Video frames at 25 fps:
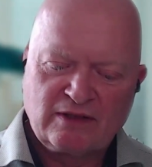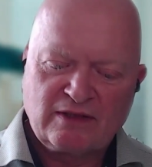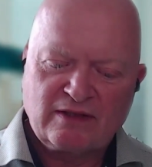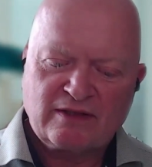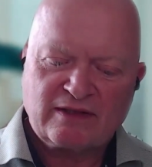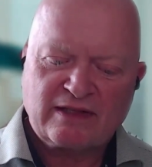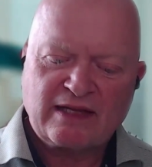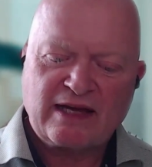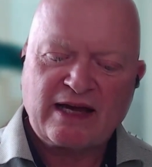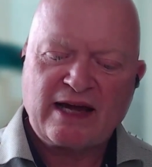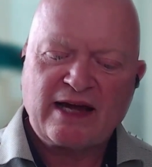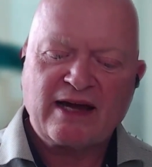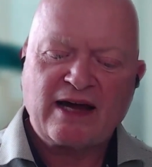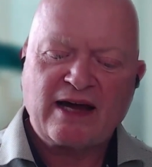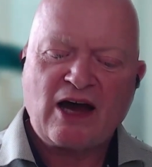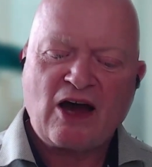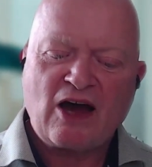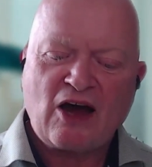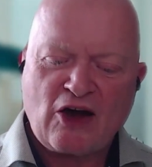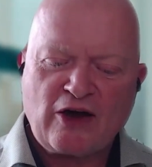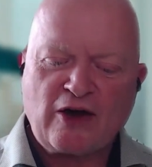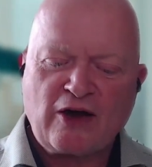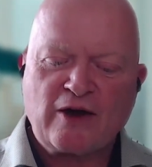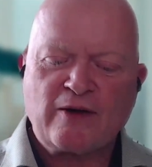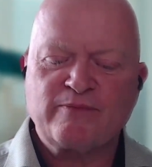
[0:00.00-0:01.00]
that
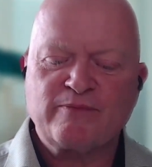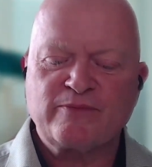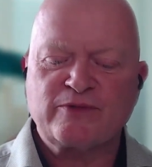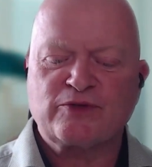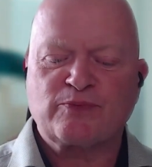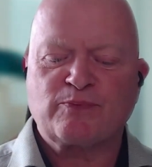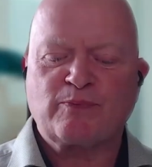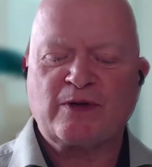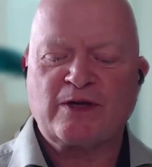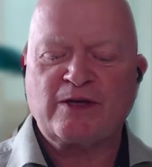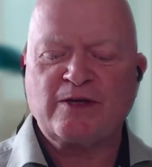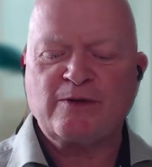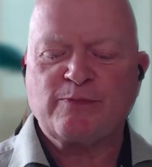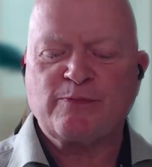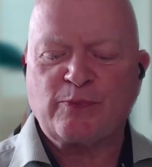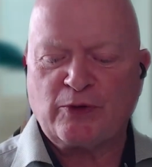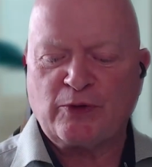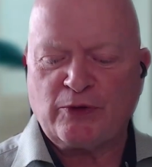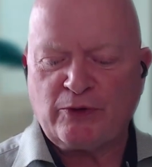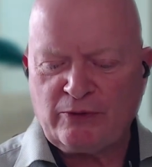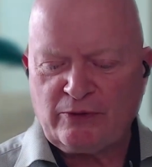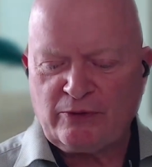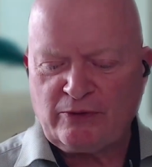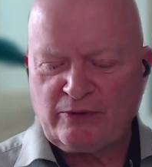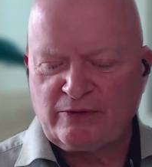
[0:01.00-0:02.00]
harms
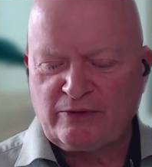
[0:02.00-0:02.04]
people.